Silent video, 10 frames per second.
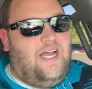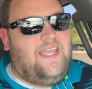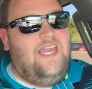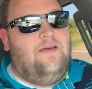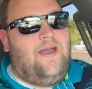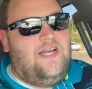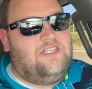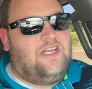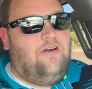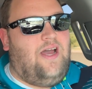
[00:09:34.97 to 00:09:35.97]
I can't
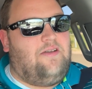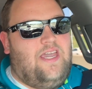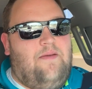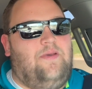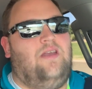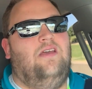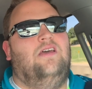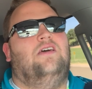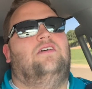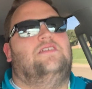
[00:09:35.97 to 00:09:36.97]
imagine going out
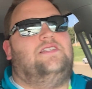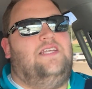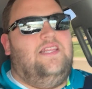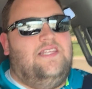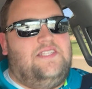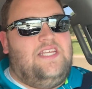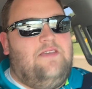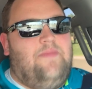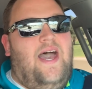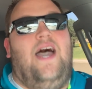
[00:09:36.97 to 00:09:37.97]
camping, sitting the
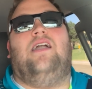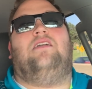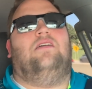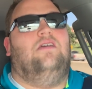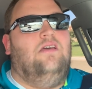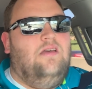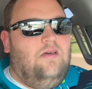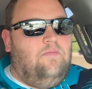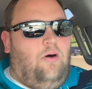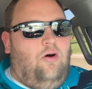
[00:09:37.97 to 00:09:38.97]
seat back,
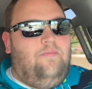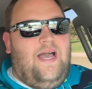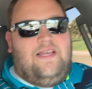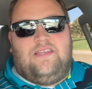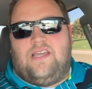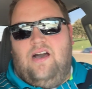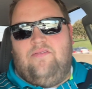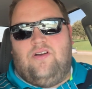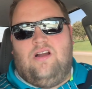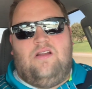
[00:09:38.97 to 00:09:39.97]
pulling back the
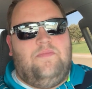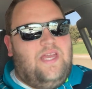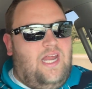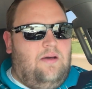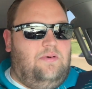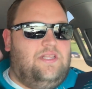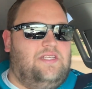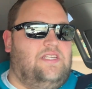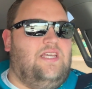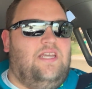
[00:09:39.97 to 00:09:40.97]
cover, and being able to
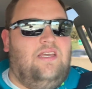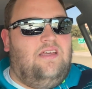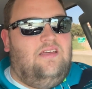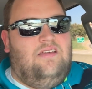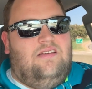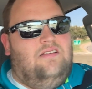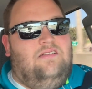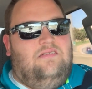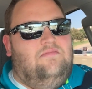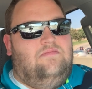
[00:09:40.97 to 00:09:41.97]
see
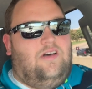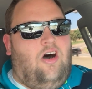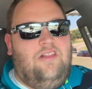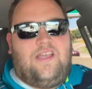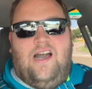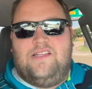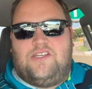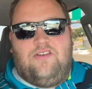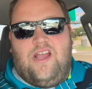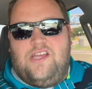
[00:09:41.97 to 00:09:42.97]
all of God's
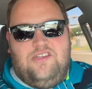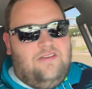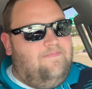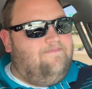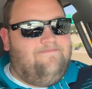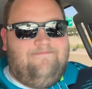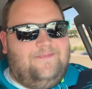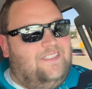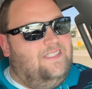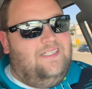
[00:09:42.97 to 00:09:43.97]
creation.
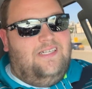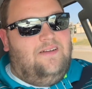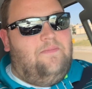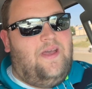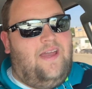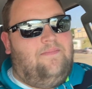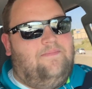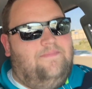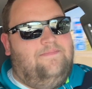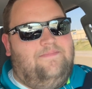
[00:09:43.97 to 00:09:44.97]
Man,
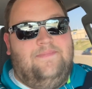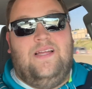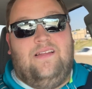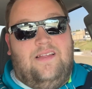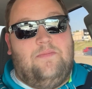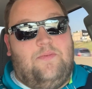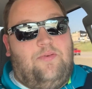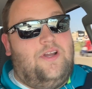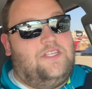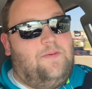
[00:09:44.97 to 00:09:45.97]
it'd be
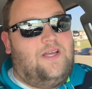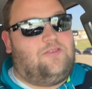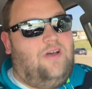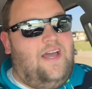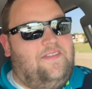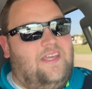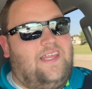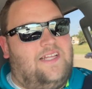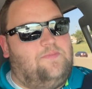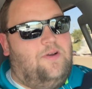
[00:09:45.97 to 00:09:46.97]
pretty special. I think
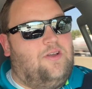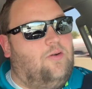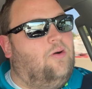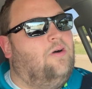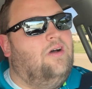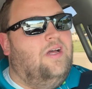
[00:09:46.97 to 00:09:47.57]
that's pretty cool.